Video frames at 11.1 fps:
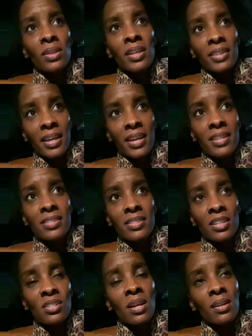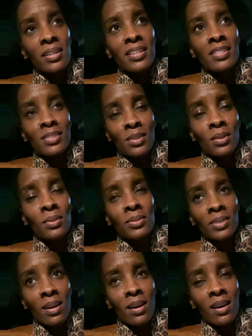Against such there is no
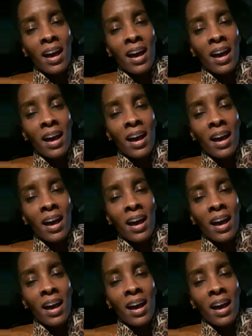law.